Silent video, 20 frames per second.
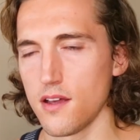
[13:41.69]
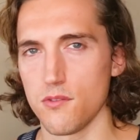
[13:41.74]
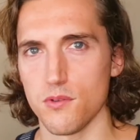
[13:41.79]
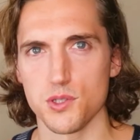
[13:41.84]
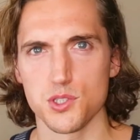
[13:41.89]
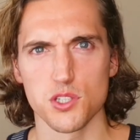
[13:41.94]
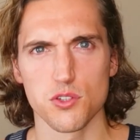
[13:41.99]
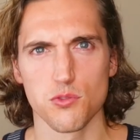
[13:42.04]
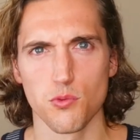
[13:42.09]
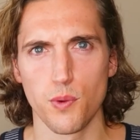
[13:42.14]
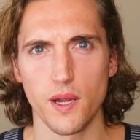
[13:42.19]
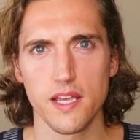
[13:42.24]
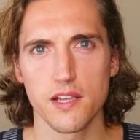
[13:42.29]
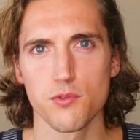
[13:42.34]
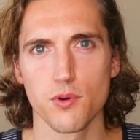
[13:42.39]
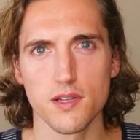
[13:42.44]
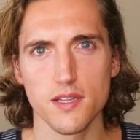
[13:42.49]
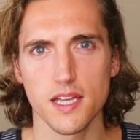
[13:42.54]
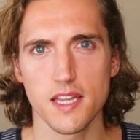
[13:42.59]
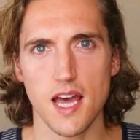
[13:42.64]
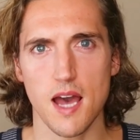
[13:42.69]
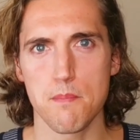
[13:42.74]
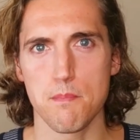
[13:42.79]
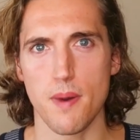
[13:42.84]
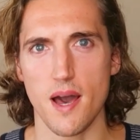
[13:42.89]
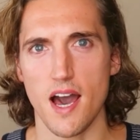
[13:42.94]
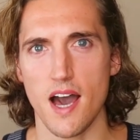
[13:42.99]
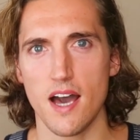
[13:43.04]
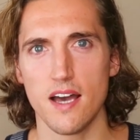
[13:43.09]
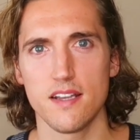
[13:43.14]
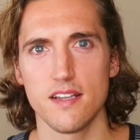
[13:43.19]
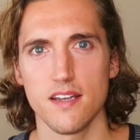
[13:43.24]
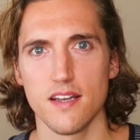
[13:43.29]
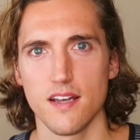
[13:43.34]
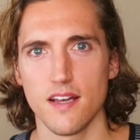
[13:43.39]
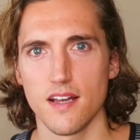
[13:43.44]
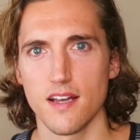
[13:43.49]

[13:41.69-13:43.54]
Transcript: Was your week really that bad?